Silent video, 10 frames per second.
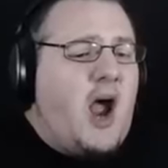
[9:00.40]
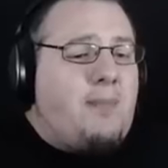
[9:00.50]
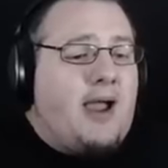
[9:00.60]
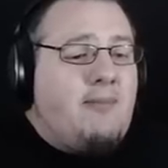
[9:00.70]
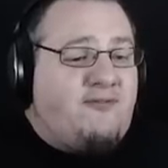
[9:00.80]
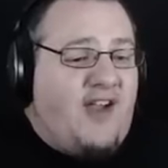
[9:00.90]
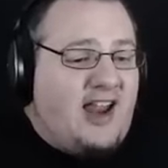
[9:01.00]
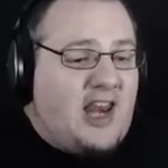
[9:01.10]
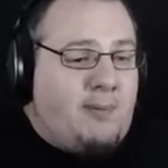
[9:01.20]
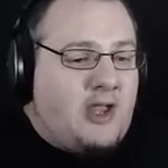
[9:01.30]
up? I'm
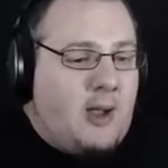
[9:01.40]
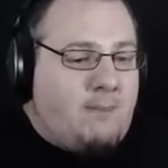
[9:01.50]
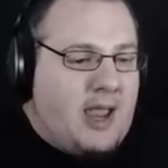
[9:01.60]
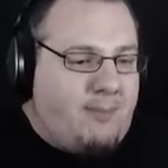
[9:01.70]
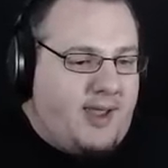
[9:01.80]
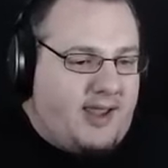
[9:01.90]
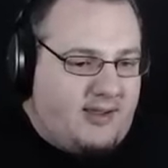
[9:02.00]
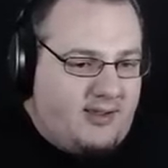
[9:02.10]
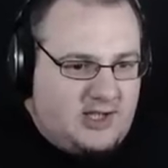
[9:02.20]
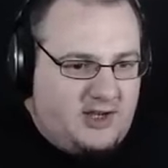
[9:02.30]
fed up of your
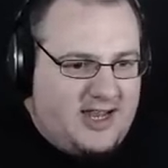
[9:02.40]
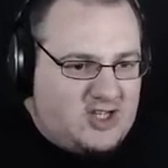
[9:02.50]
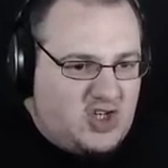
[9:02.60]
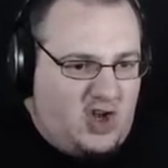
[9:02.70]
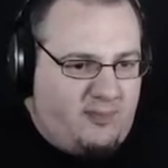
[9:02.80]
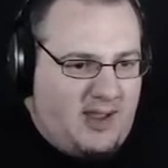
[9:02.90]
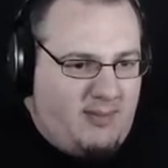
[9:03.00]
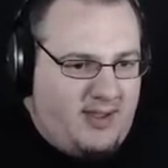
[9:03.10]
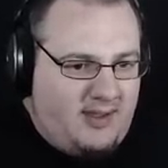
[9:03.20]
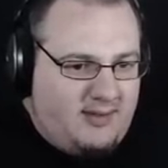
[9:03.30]
beeping. Turn the engine off,
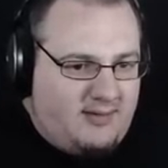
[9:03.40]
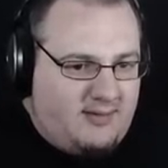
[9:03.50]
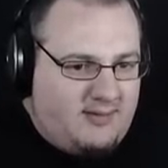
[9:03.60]
maybe?